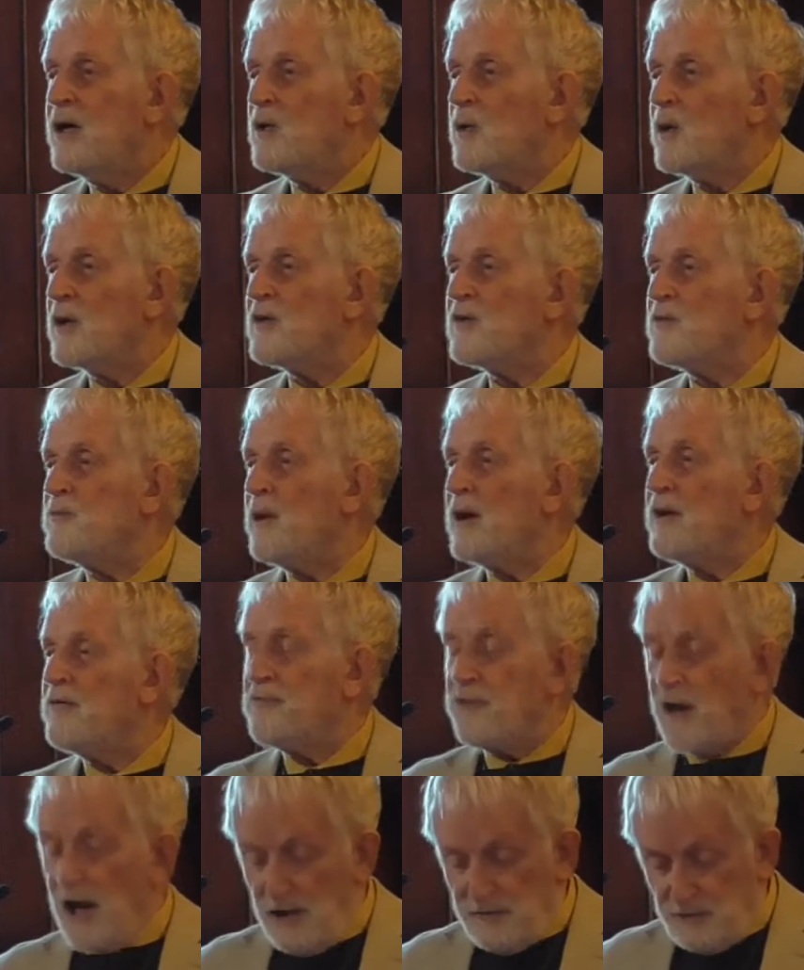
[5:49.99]
One of my
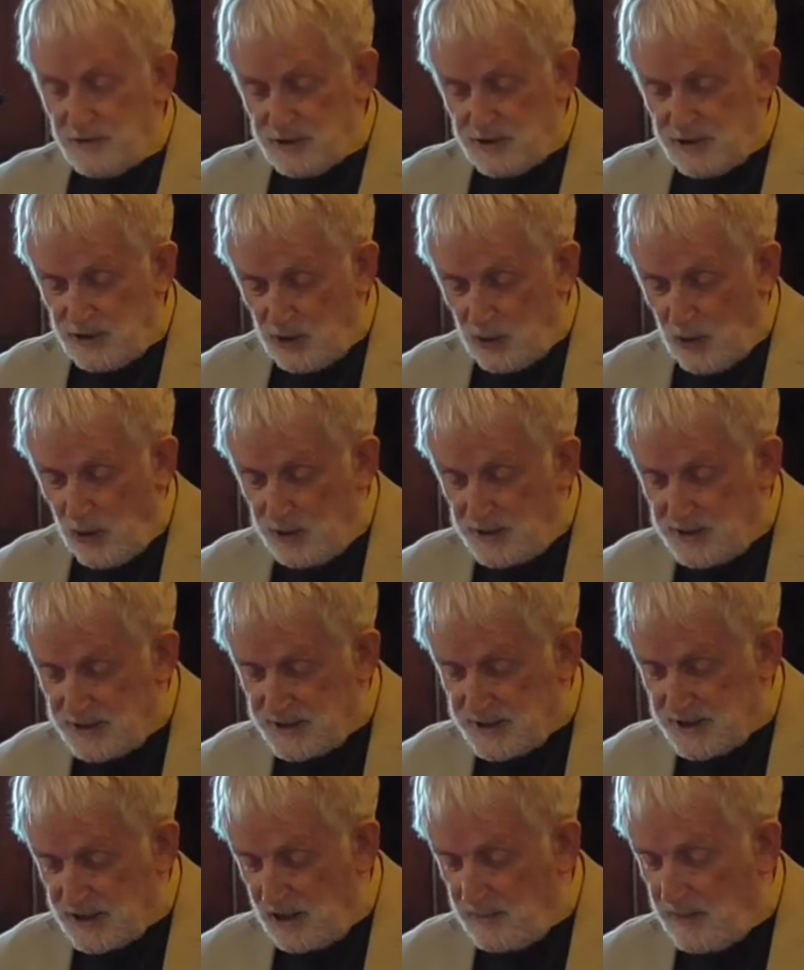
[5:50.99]
favourite
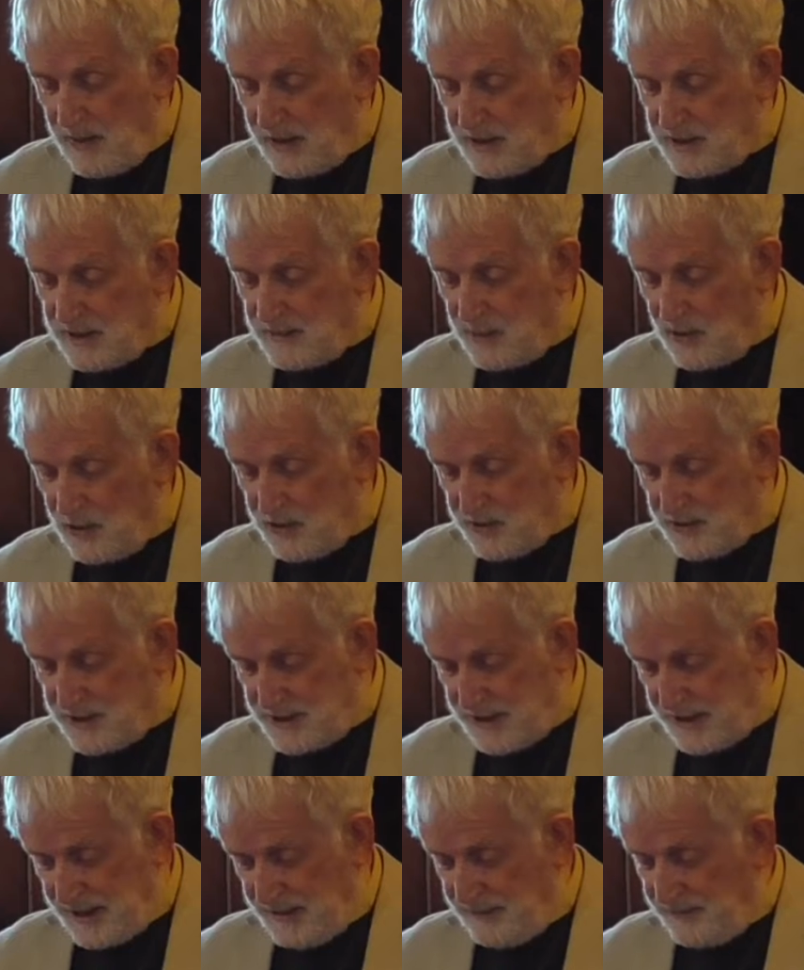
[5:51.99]
quotes about
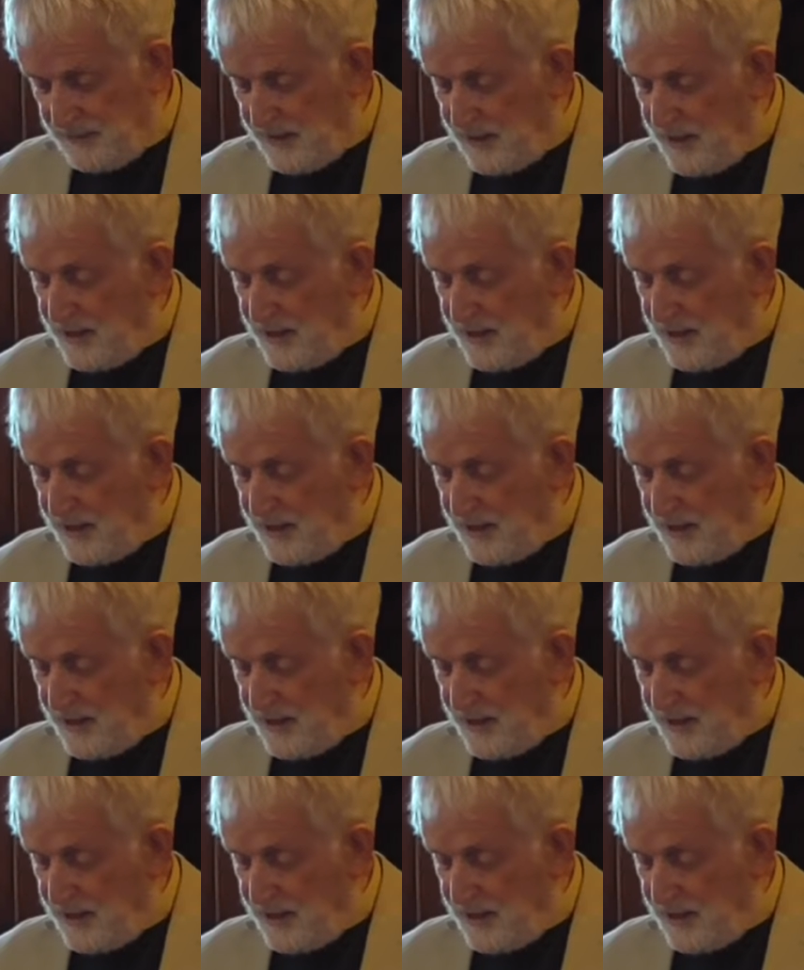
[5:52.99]
democracy